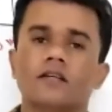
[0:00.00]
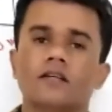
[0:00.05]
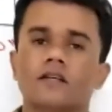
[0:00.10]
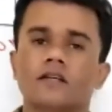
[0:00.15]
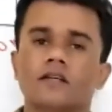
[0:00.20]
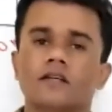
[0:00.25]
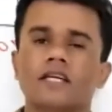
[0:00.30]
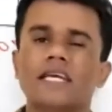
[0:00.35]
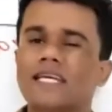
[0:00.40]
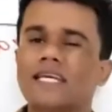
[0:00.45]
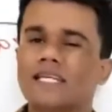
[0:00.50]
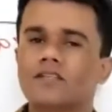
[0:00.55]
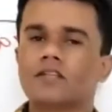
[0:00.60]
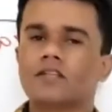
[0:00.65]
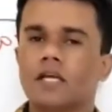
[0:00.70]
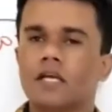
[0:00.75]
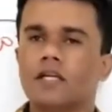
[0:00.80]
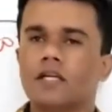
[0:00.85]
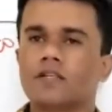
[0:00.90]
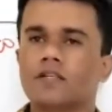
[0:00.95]
heat
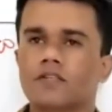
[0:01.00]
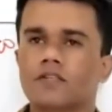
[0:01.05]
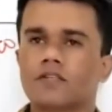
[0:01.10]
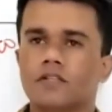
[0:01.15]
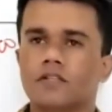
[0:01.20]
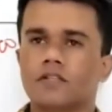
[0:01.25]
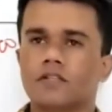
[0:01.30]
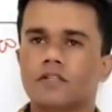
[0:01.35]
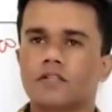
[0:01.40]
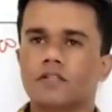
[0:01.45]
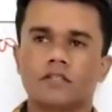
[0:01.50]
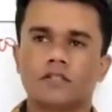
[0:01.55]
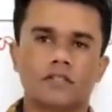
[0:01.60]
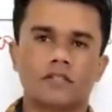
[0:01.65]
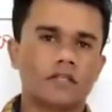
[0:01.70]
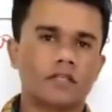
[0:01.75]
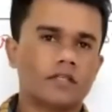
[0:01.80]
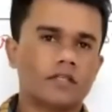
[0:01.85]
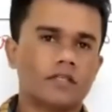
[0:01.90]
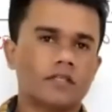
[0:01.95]
change
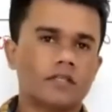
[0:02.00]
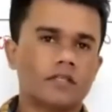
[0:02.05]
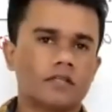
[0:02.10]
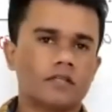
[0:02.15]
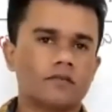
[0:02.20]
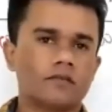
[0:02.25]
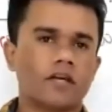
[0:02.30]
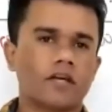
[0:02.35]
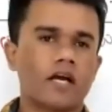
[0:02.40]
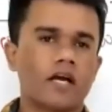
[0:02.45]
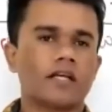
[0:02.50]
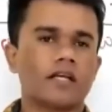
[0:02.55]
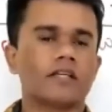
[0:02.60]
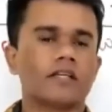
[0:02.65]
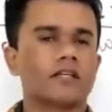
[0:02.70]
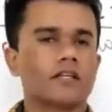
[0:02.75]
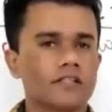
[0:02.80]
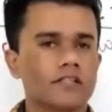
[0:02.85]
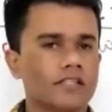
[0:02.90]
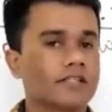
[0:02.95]
regarding
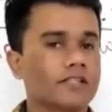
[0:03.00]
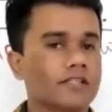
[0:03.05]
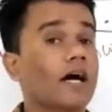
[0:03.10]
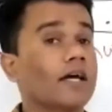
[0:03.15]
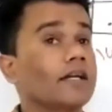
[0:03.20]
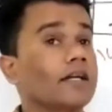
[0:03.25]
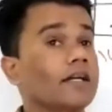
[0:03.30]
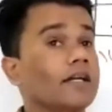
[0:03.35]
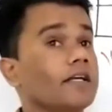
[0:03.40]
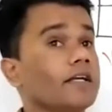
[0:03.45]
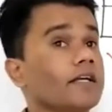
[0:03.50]
these ideal